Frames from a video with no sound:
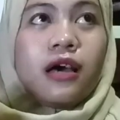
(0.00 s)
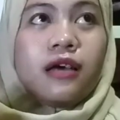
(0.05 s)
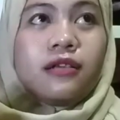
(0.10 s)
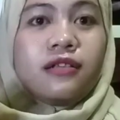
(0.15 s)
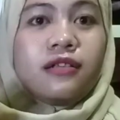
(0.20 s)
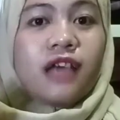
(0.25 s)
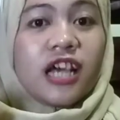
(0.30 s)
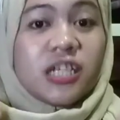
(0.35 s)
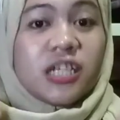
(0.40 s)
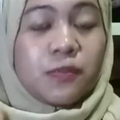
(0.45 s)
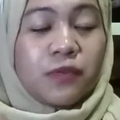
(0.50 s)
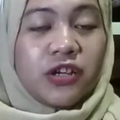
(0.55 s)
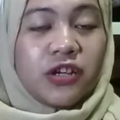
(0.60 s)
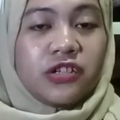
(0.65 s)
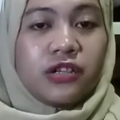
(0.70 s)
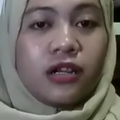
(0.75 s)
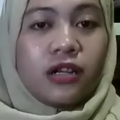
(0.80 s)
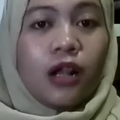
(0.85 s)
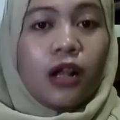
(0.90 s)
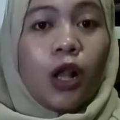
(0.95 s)
the
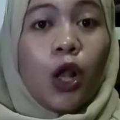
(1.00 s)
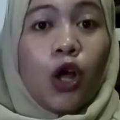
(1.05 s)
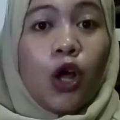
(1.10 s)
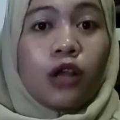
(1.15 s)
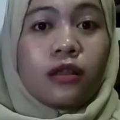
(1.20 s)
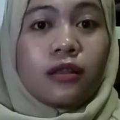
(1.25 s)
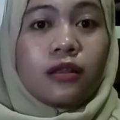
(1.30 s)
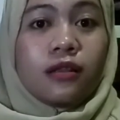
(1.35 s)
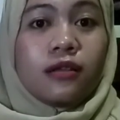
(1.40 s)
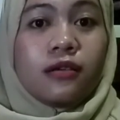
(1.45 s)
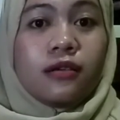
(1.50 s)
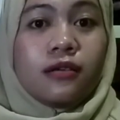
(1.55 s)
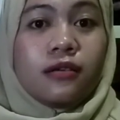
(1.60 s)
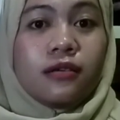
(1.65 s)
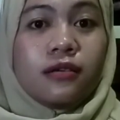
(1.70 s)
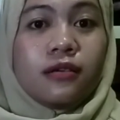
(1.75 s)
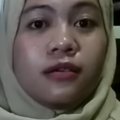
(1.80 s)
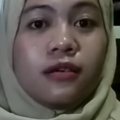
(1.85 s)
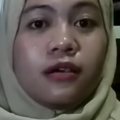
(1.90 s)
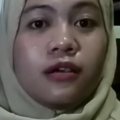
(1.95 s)
expression a lot
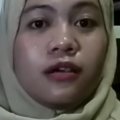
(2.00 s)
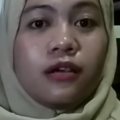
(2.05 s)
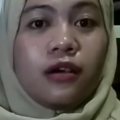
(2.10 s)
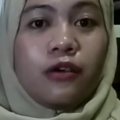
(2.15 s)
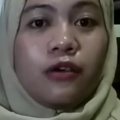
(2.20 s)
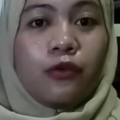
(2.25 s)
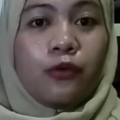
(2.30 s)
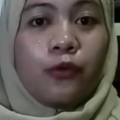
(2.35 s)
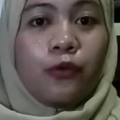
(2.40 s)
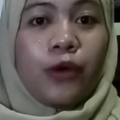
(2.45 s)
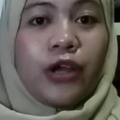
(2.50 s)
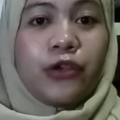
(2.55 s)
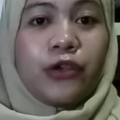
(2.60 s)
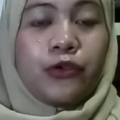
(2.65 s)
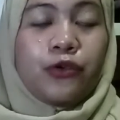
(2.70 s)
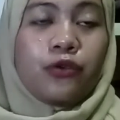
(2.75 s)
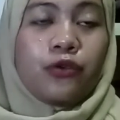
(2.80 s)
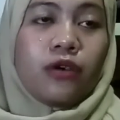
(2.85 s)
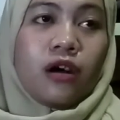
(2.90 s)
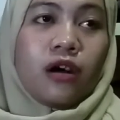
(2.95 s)
when
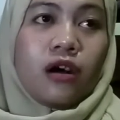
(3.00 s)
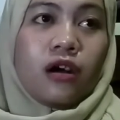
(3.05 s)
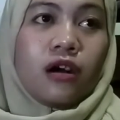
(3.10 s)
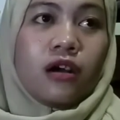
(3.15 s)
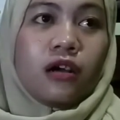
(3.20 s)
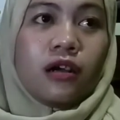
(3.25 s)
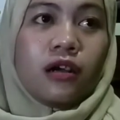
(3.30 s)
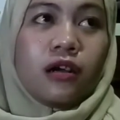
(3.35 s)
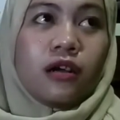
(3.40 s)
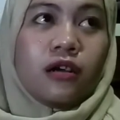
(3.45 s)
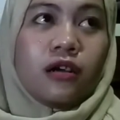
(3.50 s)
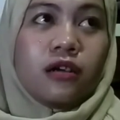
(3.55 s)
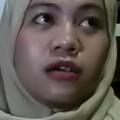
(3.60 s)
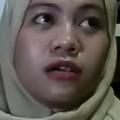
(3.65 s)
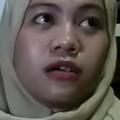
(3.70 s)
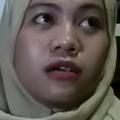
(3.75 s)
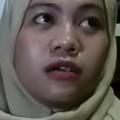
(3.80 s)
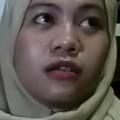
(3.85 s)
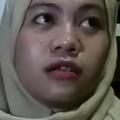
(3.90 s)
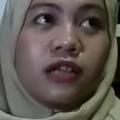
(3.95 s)
you are
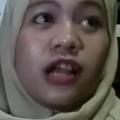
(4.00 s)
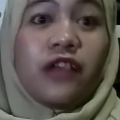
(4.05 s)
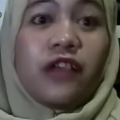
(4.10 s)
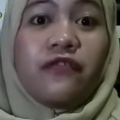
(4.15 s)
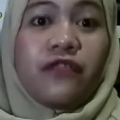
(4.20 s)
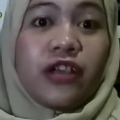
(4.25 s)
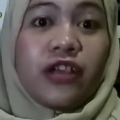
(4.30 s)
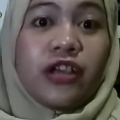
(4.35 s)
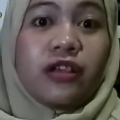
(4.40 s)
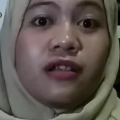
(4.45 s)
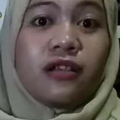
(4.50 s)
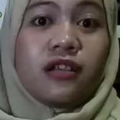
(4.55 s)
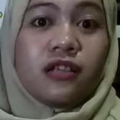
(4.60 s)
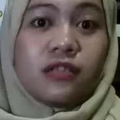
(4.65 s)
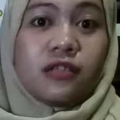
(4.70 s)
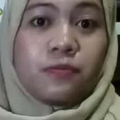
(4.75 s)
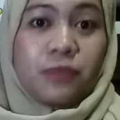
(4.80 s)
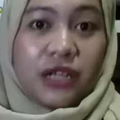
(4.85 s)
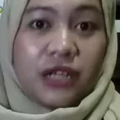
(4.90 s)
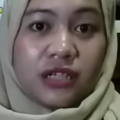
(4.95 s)
delivering the
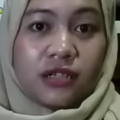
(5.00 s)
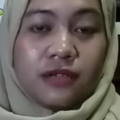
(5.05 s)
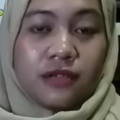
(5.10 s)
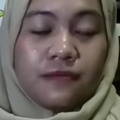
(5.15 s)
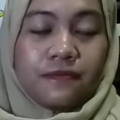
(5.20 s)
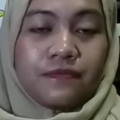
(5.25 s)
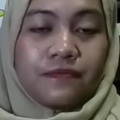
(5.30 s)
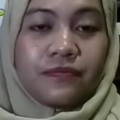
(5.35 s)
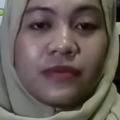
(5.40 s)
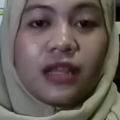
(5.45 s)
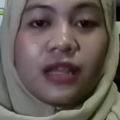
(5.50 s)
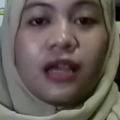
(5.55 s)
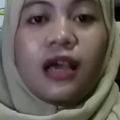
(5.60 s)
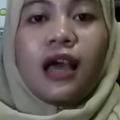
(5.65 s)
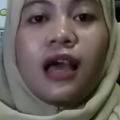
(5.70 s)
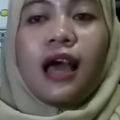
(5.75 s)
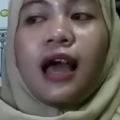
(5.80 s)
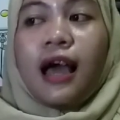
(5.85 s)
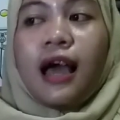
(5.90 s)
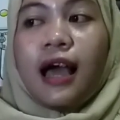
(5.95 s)
speech.
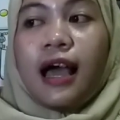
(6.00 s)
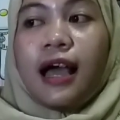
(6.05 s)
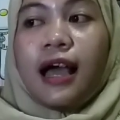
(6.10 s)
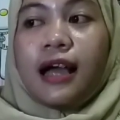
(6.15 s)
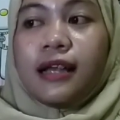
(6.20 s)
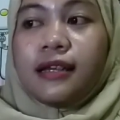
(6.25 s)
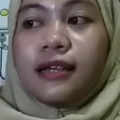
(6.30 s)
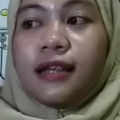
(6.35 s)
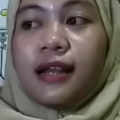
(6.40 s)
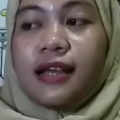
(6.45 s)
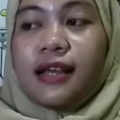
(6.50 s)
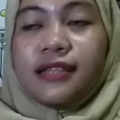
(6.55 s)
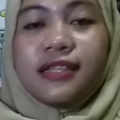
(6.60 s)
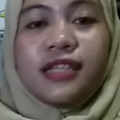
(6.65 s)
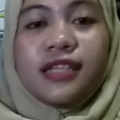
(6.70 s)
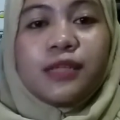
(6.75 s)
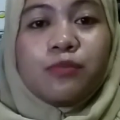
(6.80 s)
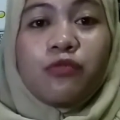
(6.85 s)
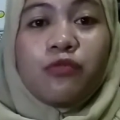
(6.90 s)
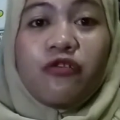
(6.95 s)
And the last
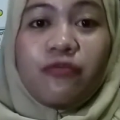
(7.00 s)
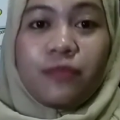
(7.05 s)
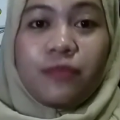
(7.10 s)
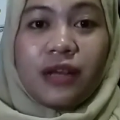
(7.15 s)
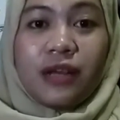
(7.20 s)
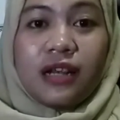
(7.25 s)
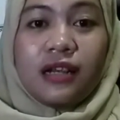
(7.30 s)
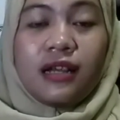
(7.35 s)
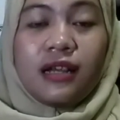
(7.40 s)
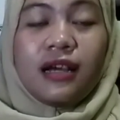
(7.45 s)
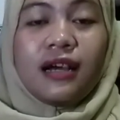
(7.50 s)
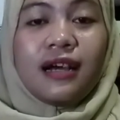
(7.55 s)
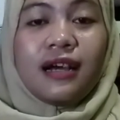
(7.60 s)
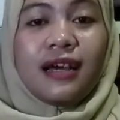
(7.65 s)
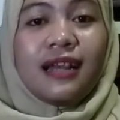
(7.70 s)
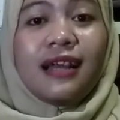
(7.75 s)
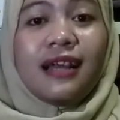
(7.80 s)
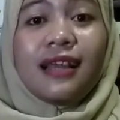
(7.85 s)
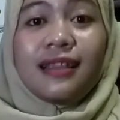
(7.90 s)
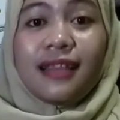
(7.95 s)
is movement.
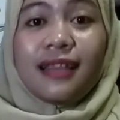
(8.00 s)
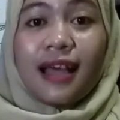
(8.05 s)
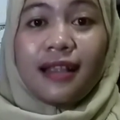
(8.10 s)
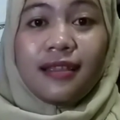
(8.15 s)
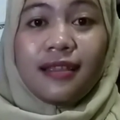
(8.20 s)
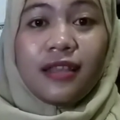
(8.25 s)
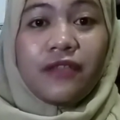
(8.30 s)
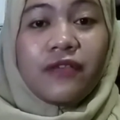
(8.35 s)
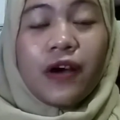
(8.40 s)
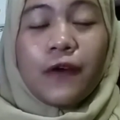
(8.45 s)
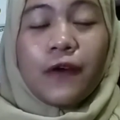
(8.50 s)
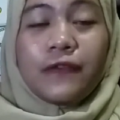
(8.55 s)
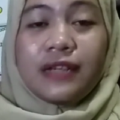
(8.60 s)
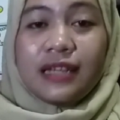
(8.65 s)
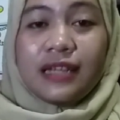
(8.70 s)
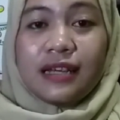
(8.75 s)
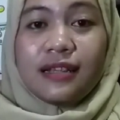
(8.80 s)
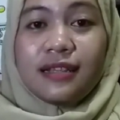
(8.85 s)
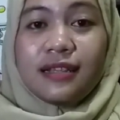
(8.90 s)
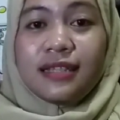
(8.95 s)
An attentive
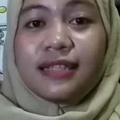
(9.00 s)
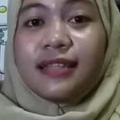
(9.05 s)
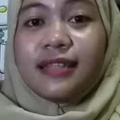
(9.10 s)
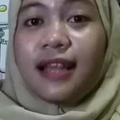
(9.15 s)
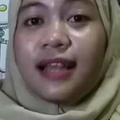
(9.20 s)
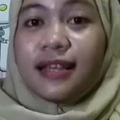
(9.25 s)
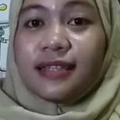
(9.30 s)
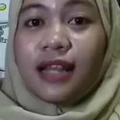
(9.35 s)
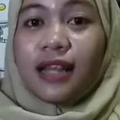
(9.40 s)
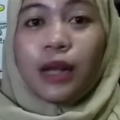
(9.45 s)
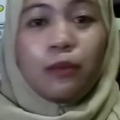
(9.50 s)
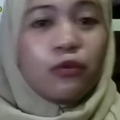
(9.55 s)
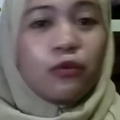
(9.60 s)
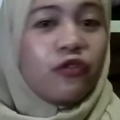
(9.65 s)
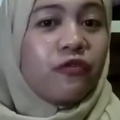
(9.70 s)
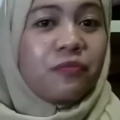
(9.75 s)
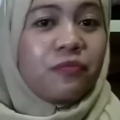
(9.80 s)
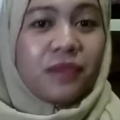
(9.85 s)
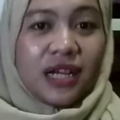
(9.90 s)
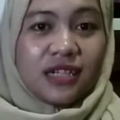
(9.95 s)
audience doesn't move
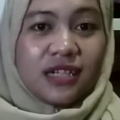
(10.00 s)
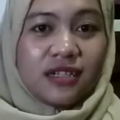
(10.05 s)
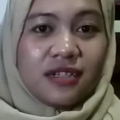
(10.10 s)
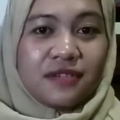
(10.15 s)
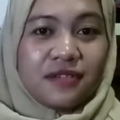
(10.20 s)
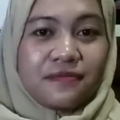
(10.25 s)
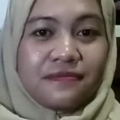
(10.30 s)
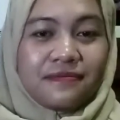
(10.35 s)
much.